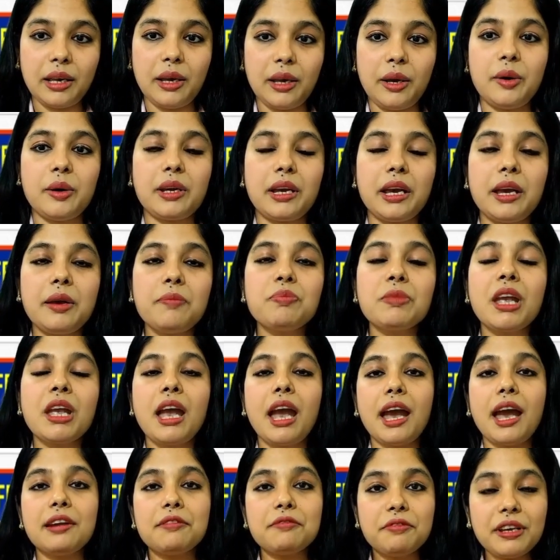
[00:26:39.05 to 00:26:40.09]
Okay,
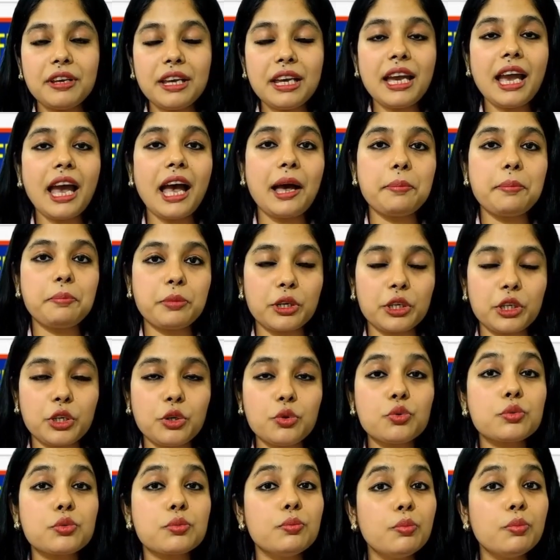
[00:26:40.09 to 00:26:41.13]
and we have
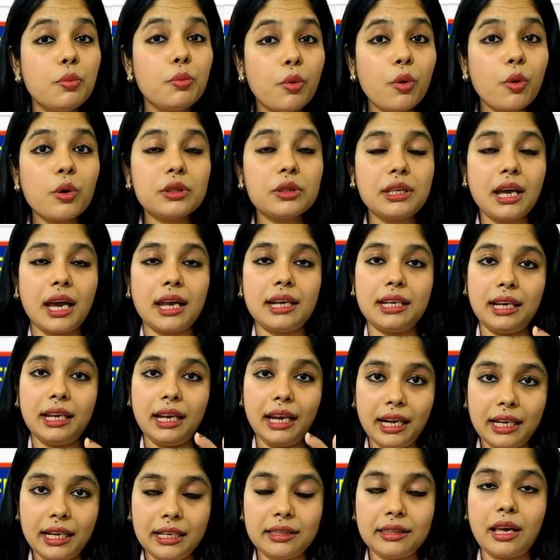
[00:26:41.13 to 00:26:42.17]
produced more than
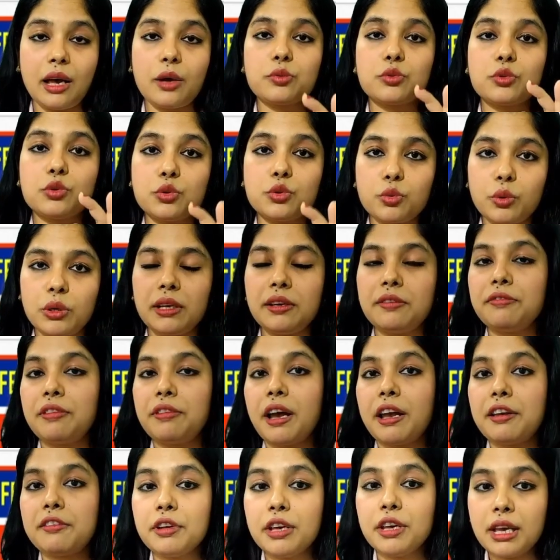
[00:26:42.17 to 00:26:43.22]

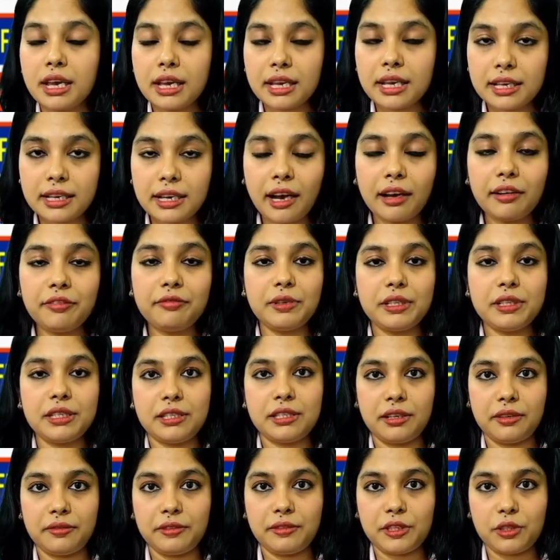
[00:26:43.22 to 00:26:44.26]
8,025 government
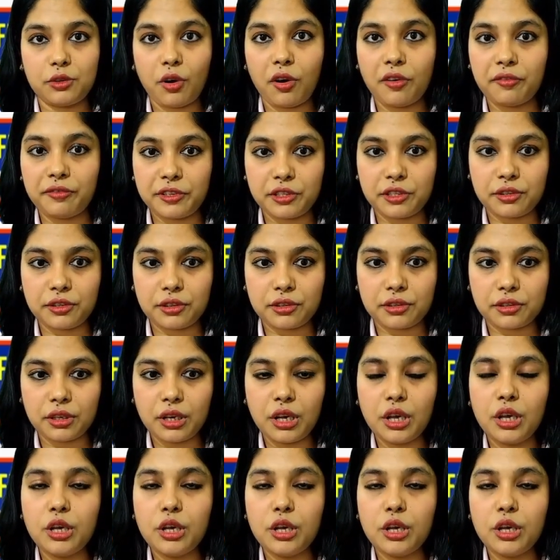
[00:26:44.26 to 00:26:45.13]
service officers.